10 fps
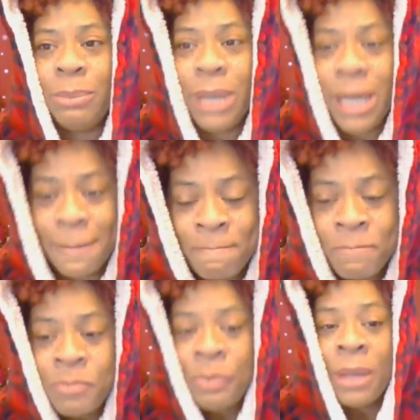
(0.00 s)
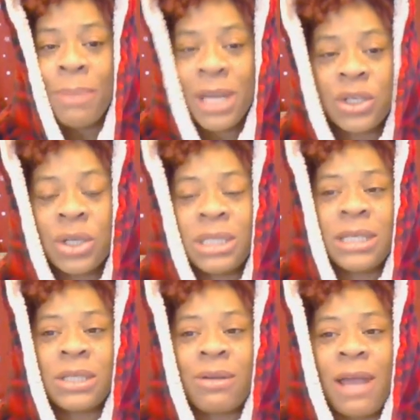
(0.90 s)
But be sure to
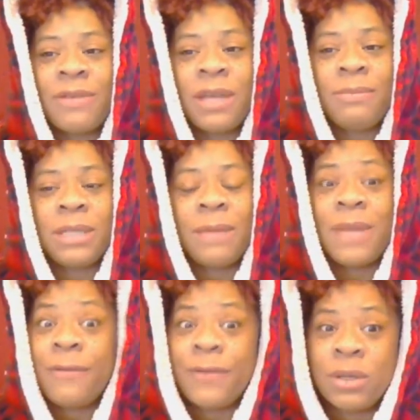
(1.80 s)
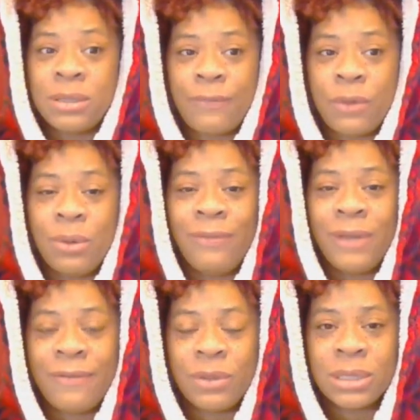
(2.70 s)
subscribe, thumbs up. Thank you for those of you who've
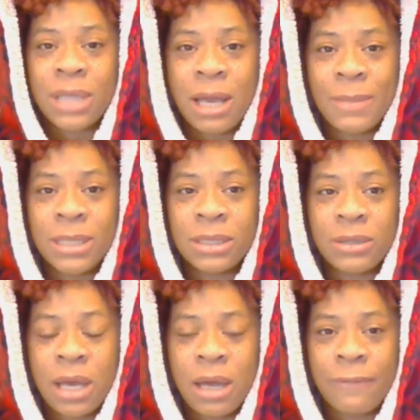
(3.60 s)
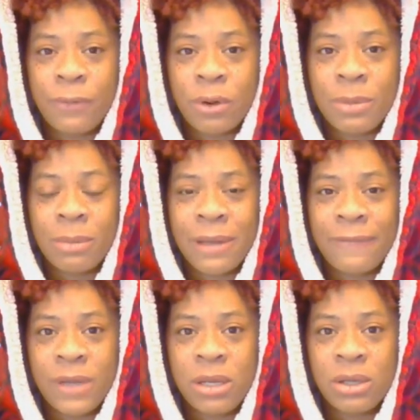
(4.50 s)
left those comments for me on my
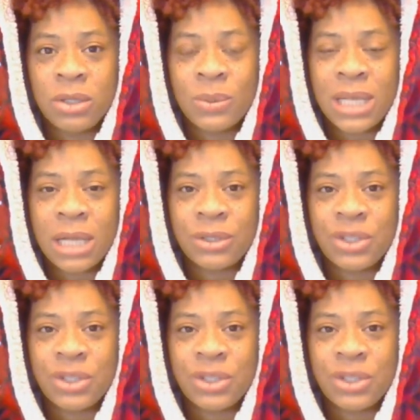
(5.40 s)
videos with Dr.